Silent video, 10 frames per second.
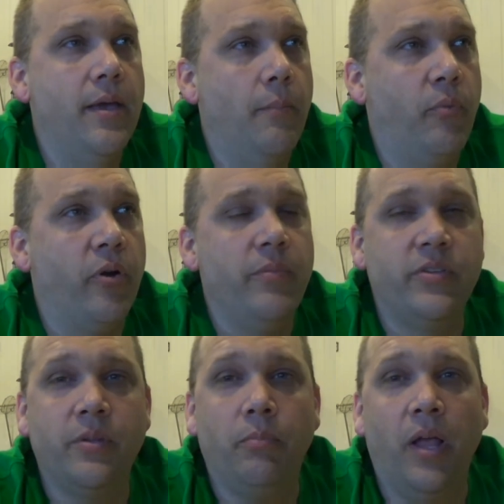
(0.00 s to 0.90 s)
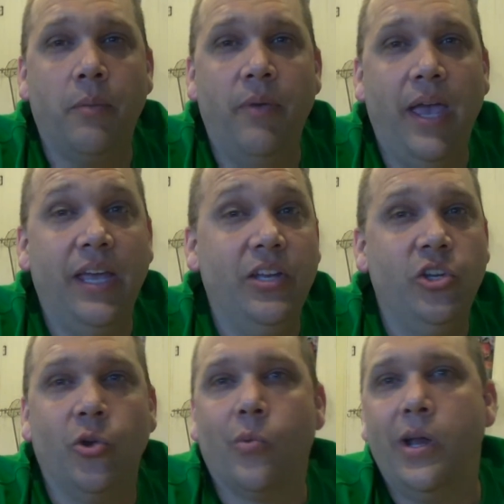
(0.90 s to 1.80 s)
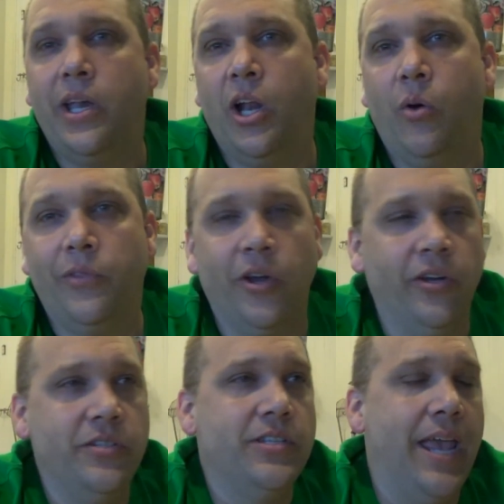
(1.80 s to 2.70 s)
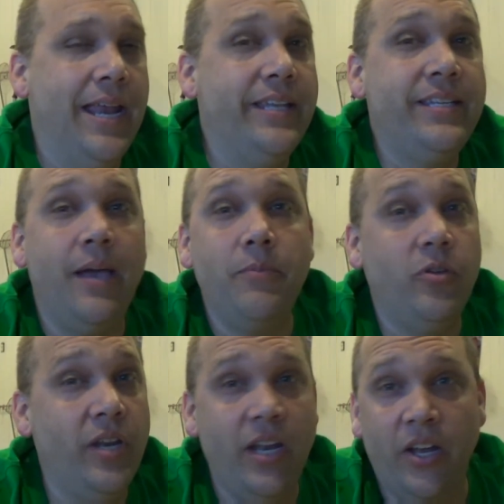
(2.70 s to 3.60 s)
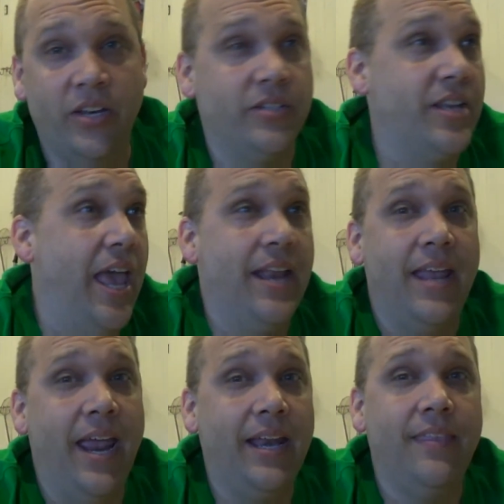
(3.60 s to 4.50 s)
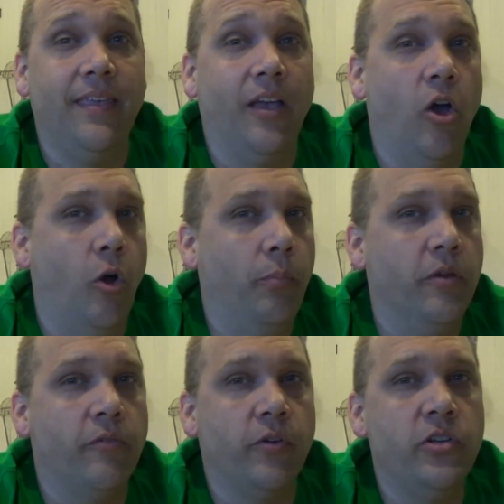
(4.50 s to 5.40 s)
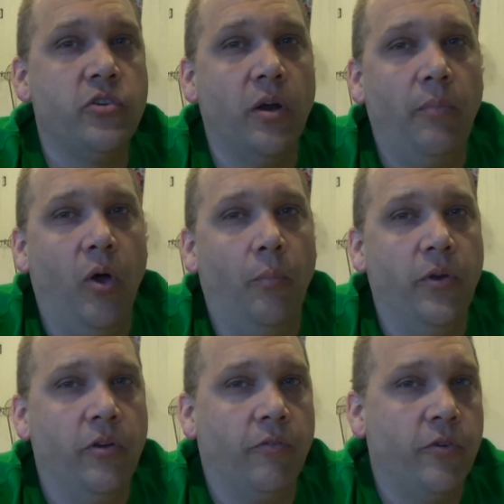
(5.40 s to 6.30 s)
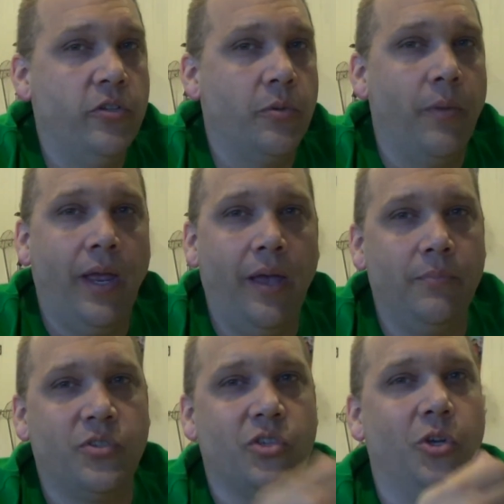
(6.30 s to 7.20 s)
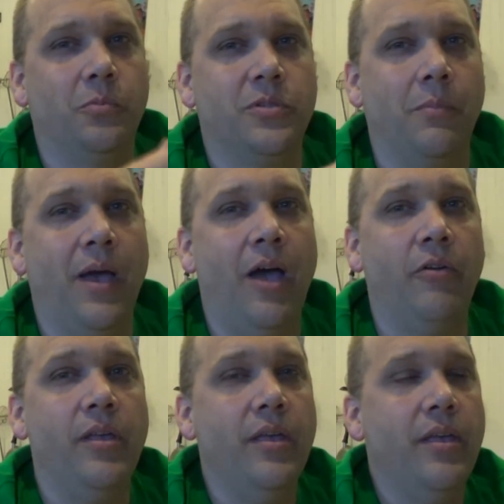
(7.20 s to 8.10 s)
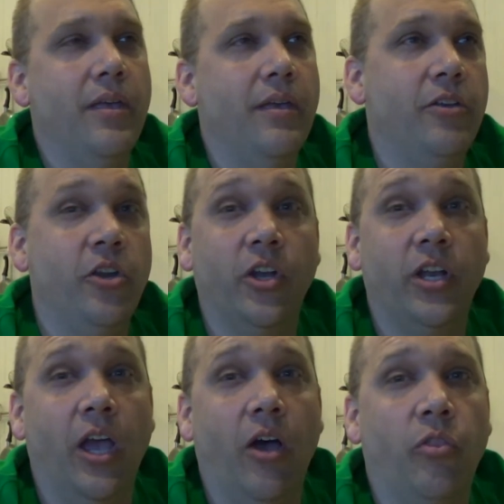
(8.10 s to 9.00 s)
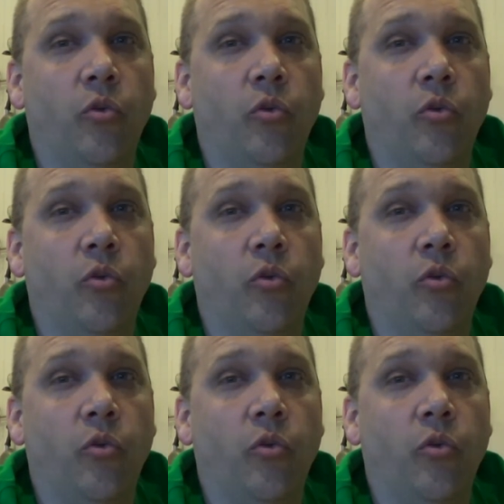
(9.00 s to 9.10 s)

Put them in the Ziploc baggie, you're ready to go with your onions. Anytime you need onions to add to anything, open your freezer up, open your freezer bag up, scoop some out, you're good to go.